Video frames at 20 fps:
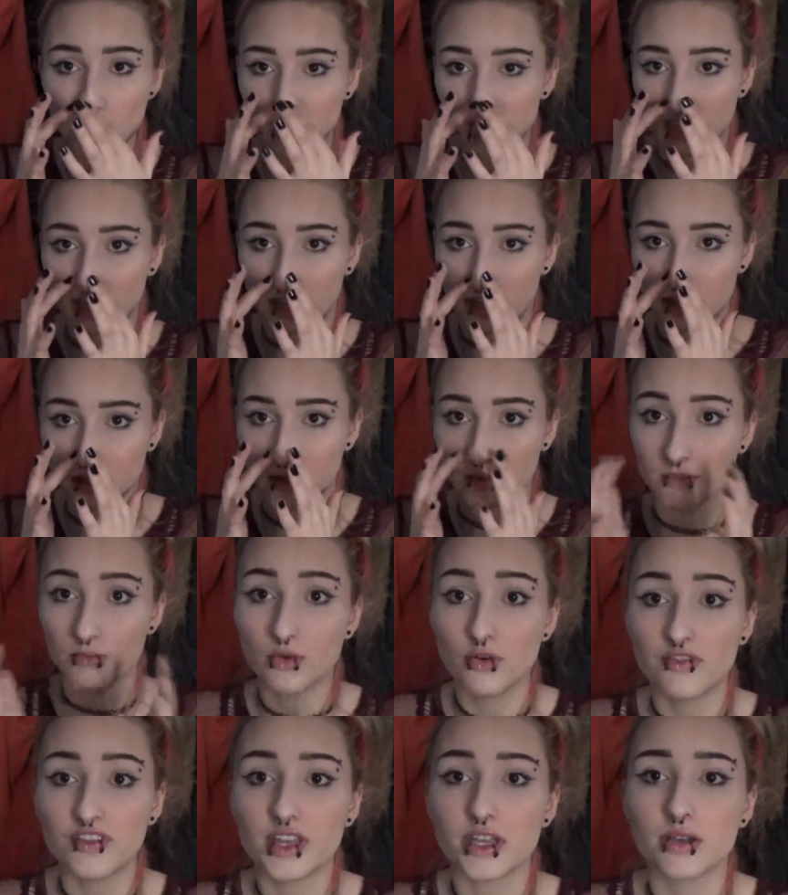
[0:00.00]
like I couldn't
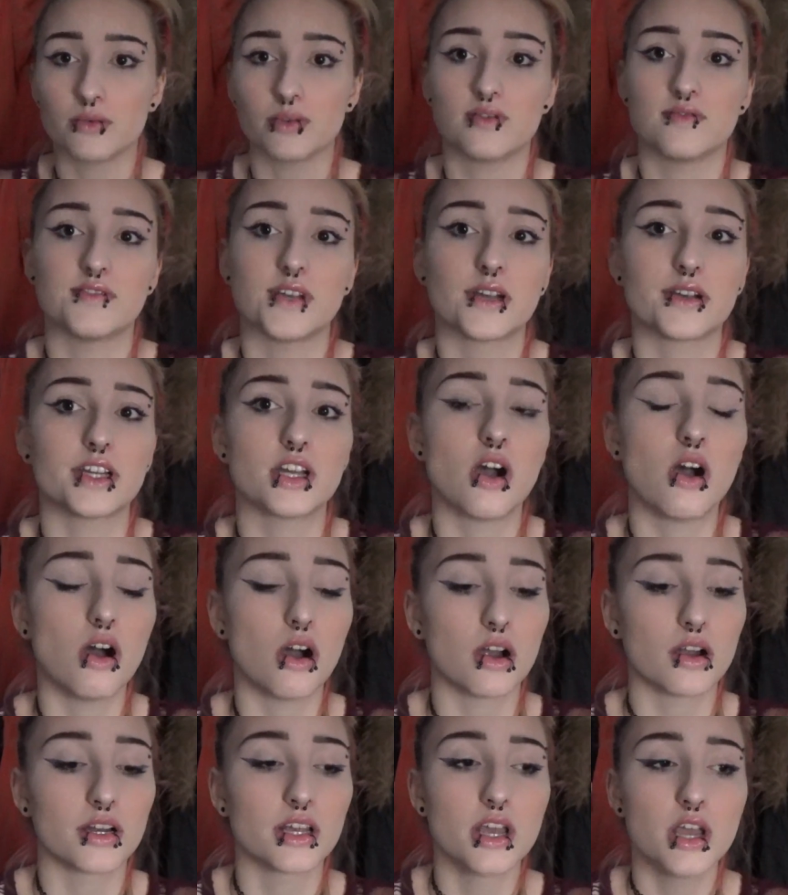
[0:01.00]
move it. It was very
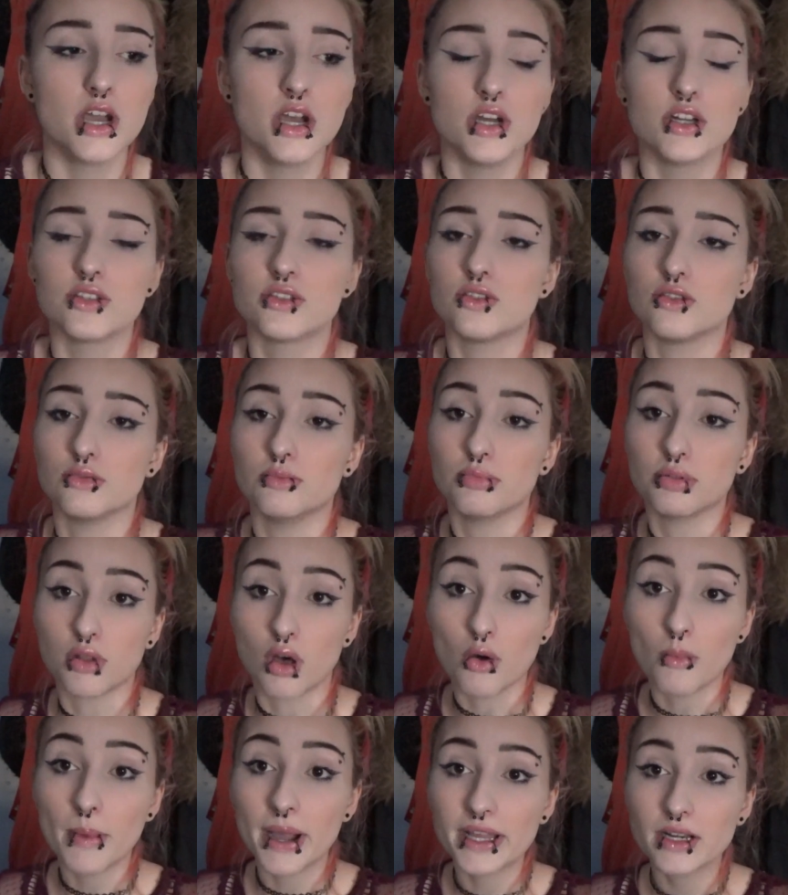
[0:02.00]
hard to blow
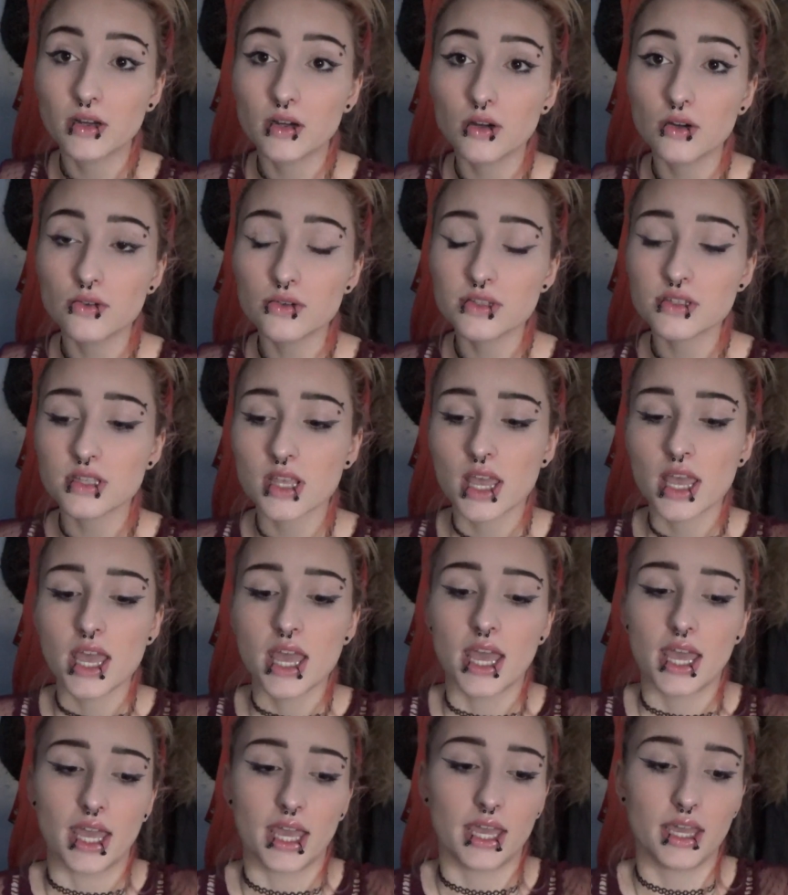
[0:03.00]
my nose,
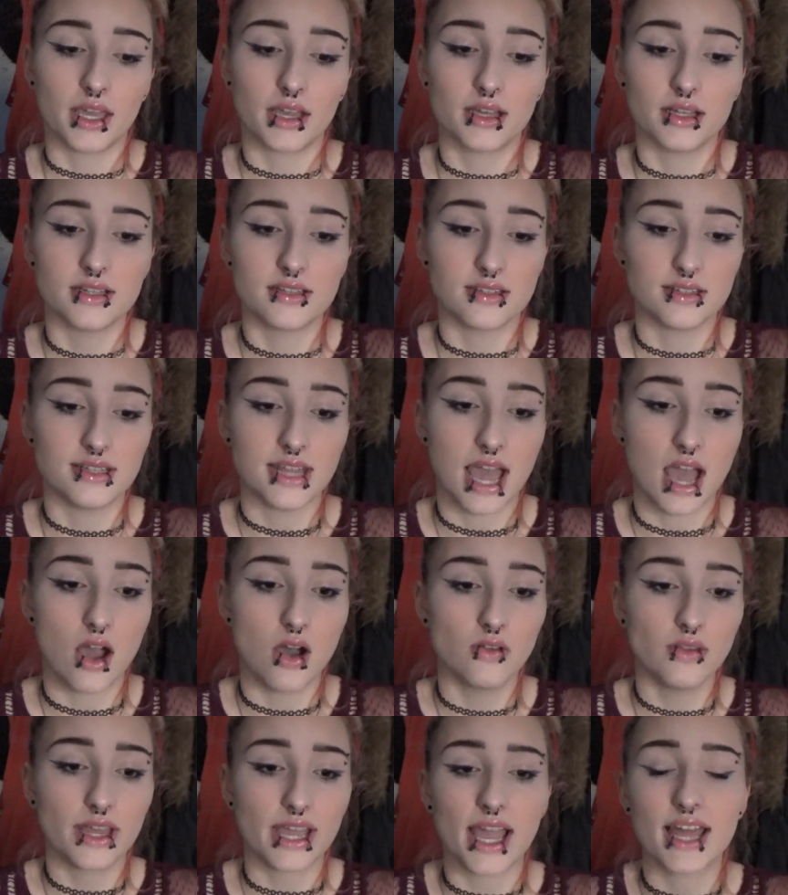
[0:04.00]
And now,
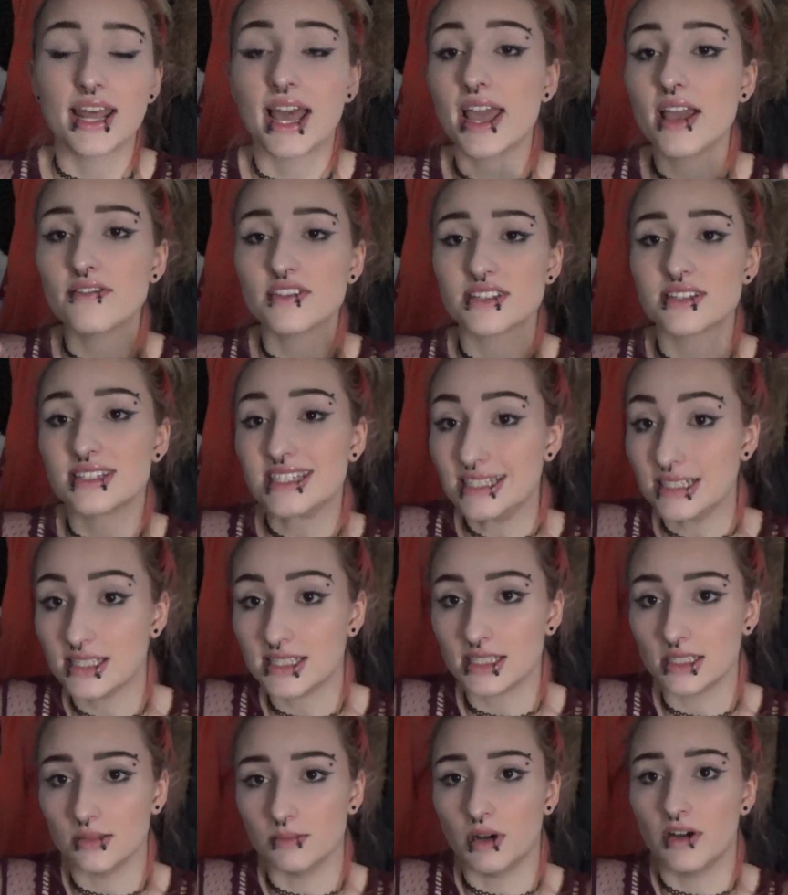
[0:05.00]
like, and I have a
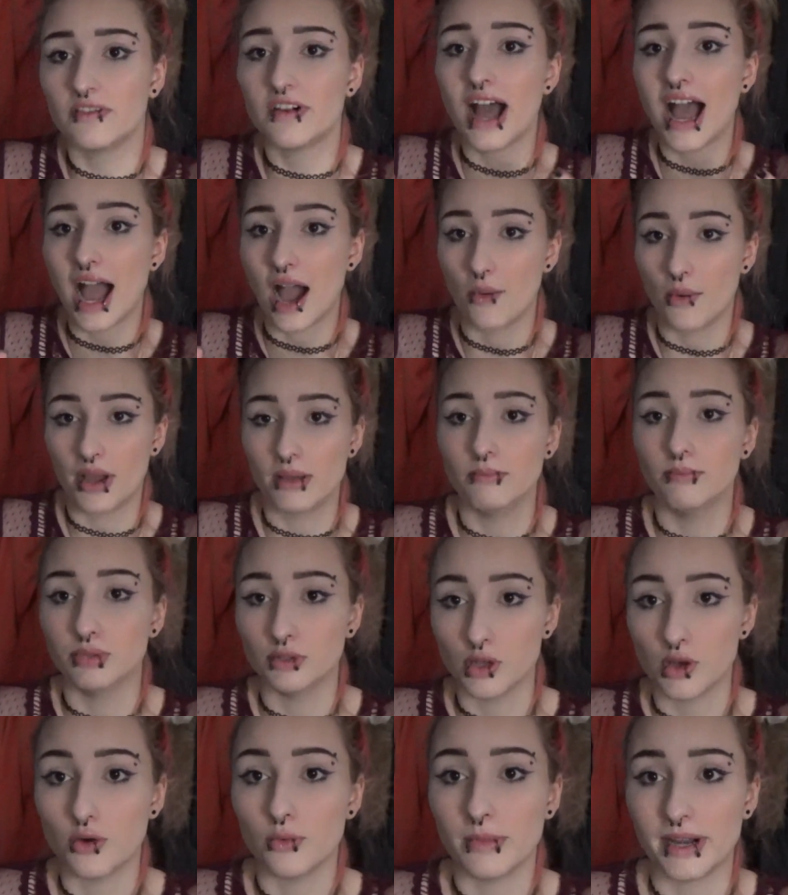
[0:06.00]
system of how I
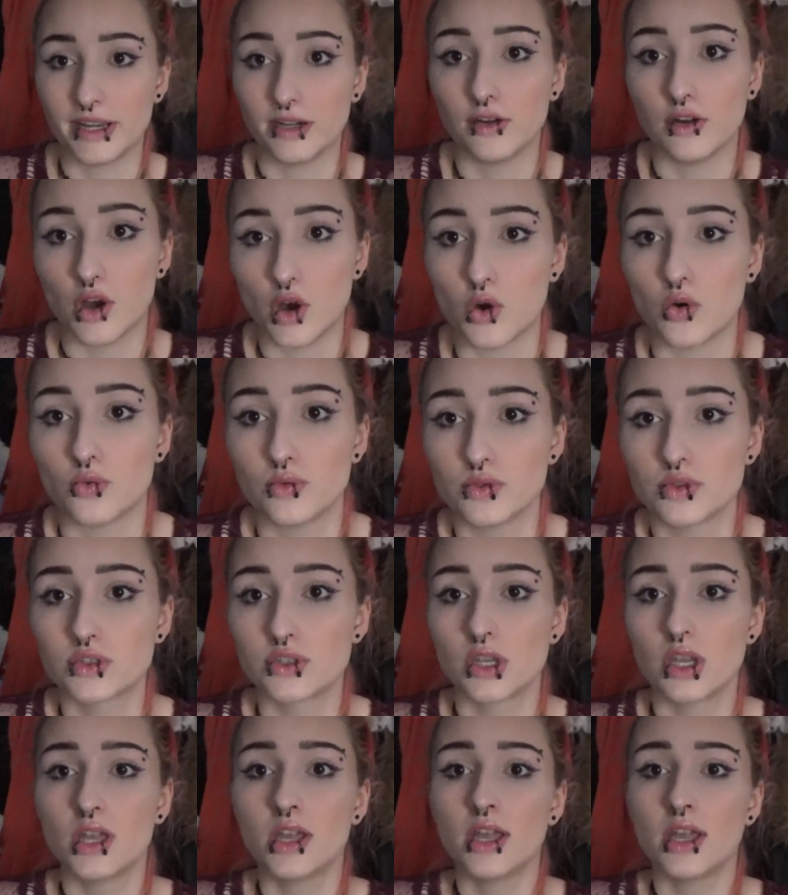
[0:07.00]
blow my nose.